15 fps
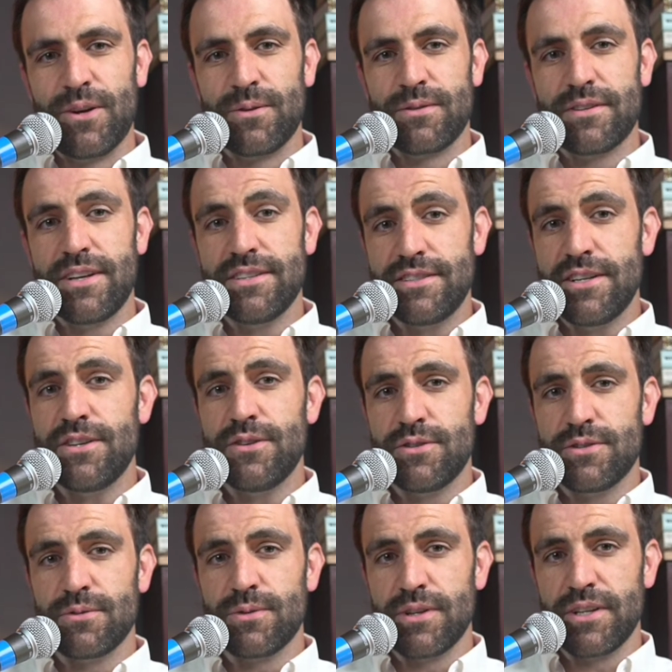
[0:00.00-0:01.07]

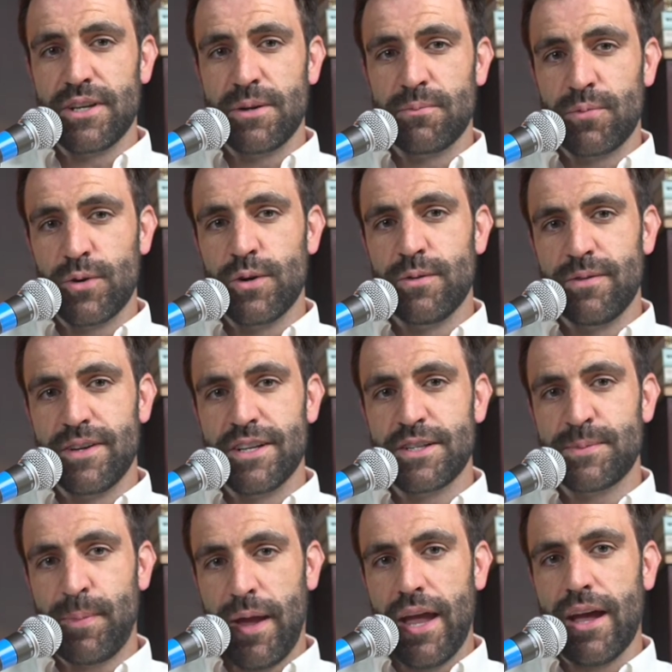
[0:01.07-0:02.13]
continued to really improve and
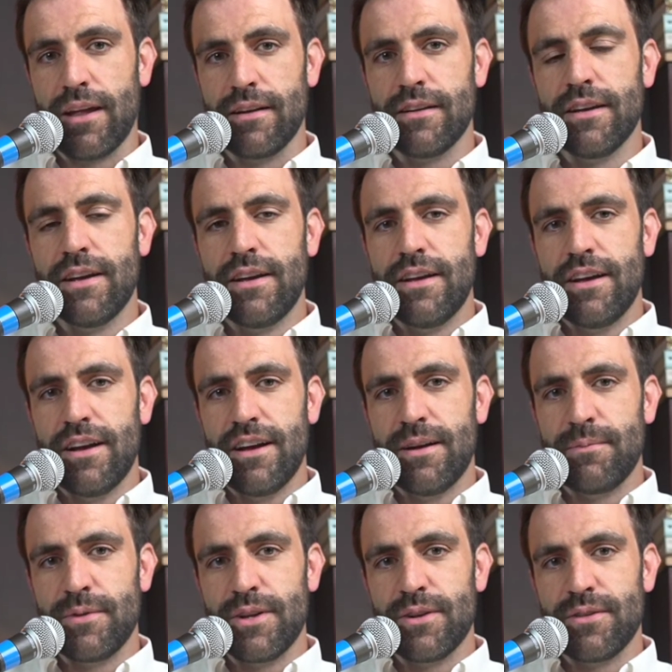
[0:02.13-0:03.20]
expand.
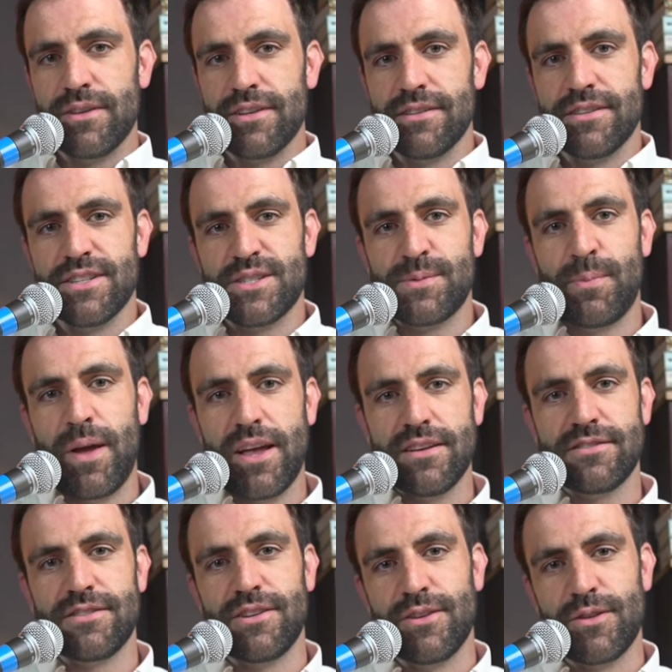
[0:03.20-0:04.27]
The
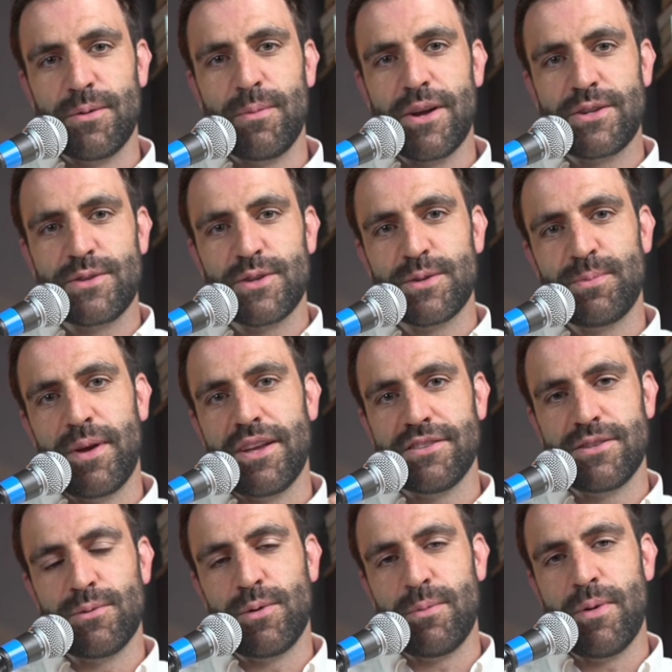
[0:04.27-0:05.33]
space, the metric
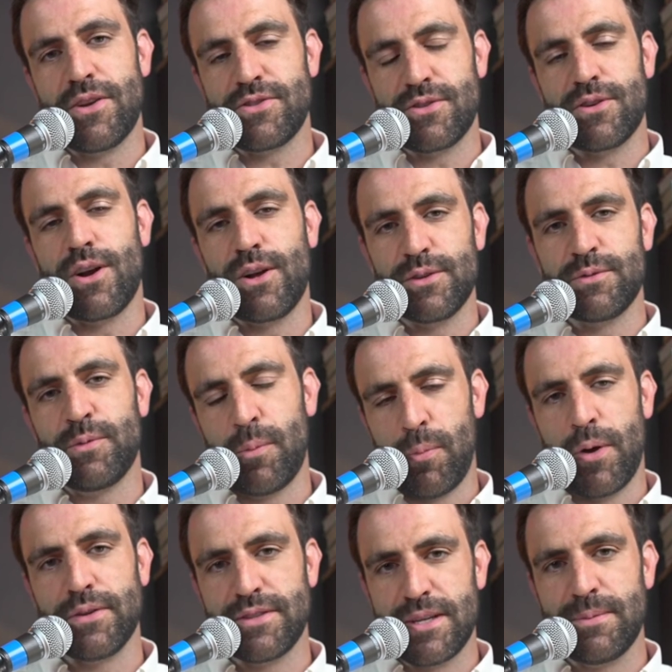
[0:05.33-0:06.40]
space that we measure college
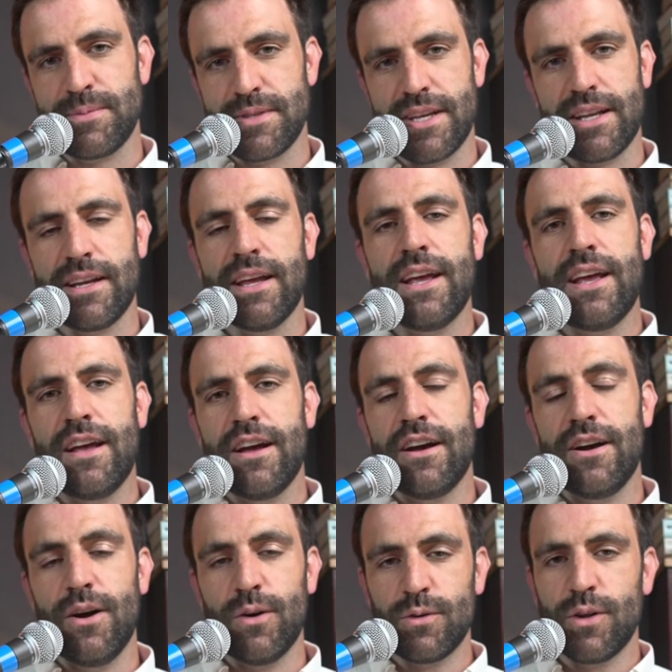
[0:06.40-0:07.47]
football teams in.
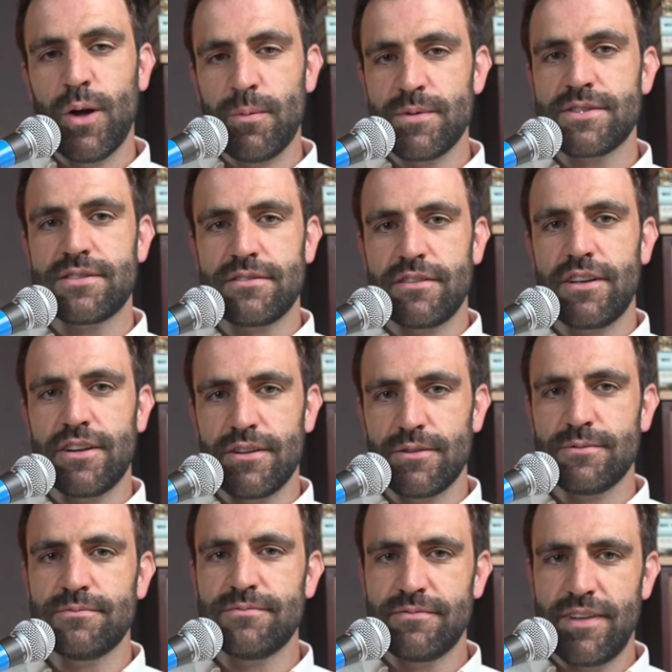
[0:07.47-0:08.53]
Oklahoma's,
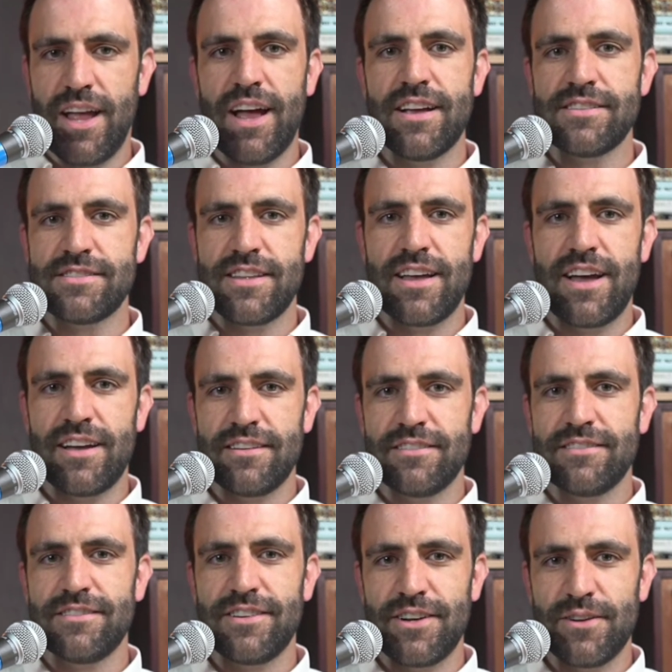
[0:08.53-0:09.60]
as
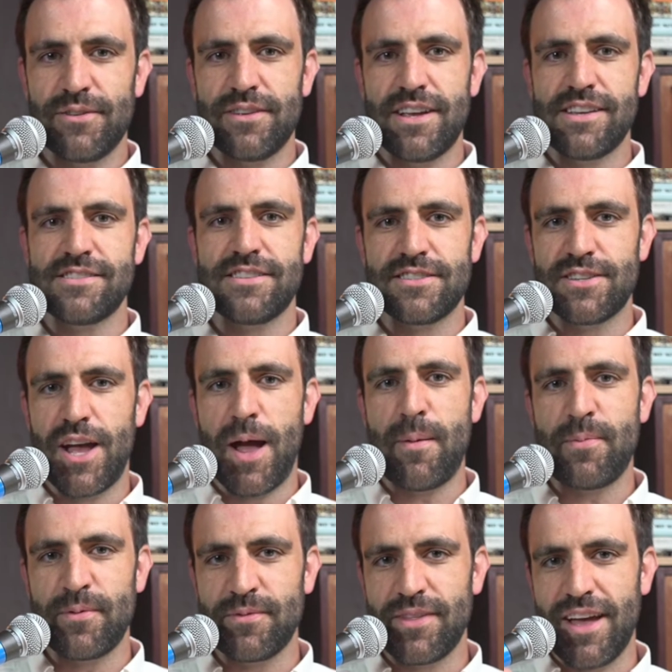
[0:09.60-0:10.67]
the
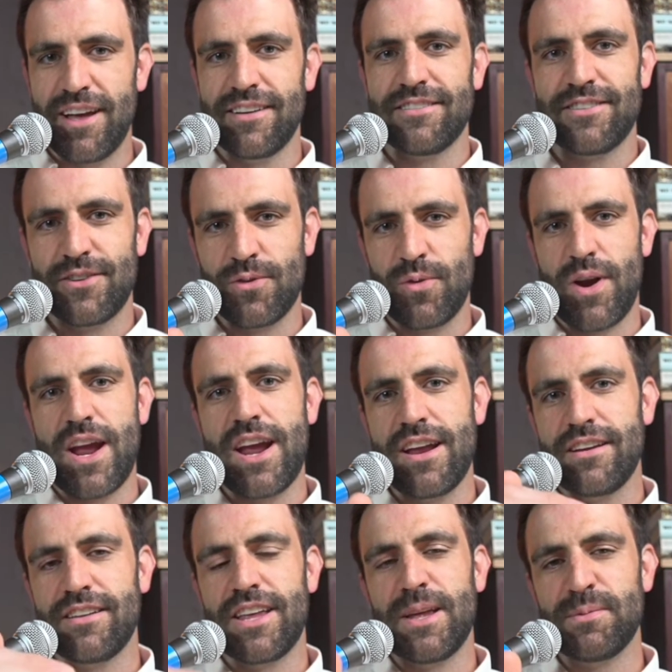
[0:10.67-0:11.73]
top of that
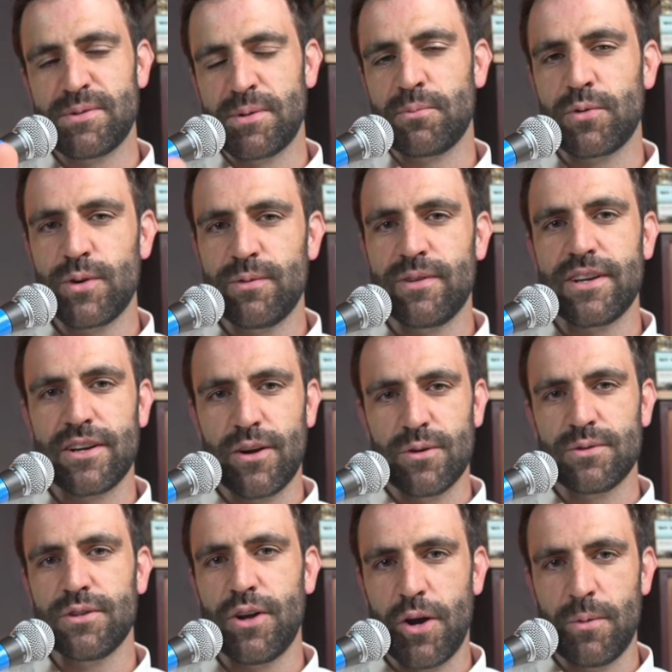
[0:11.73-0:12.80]
grade keeps improving,
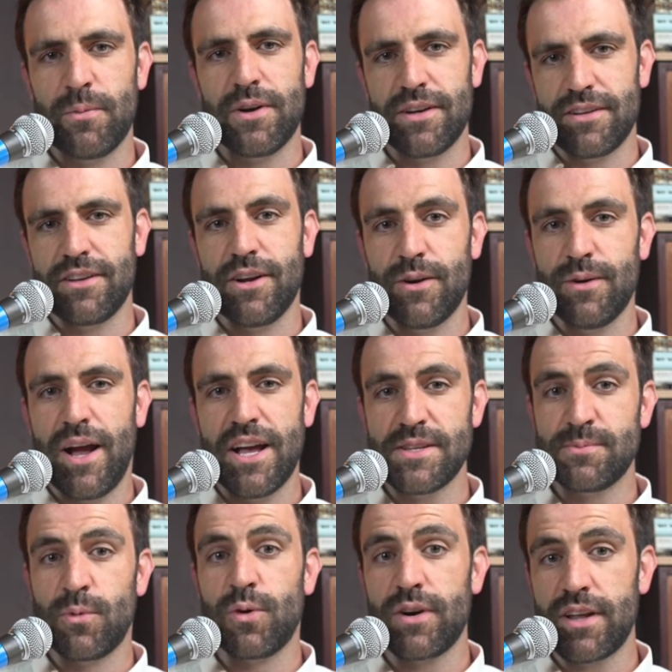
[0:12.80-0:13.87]
Oklahoma,
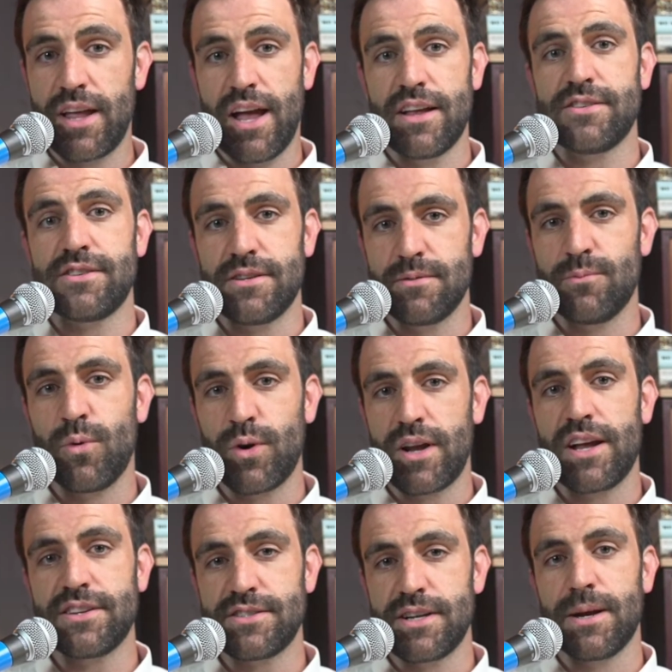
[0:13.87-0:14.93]
has more
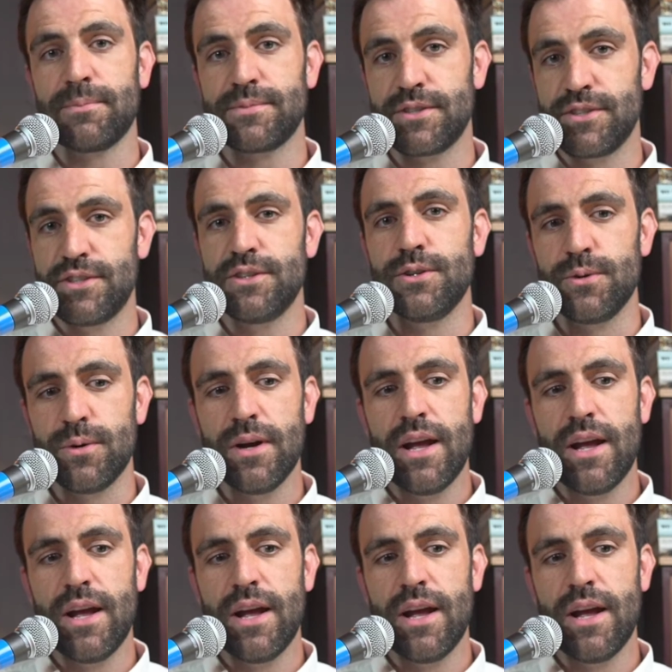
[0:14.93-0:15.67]
catching up to do.